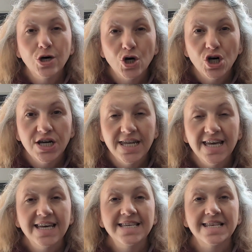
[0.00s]
good
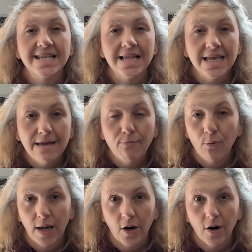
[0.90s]

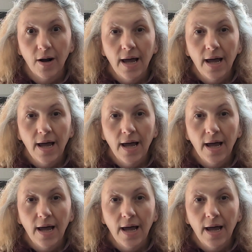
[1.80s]
sleepwear.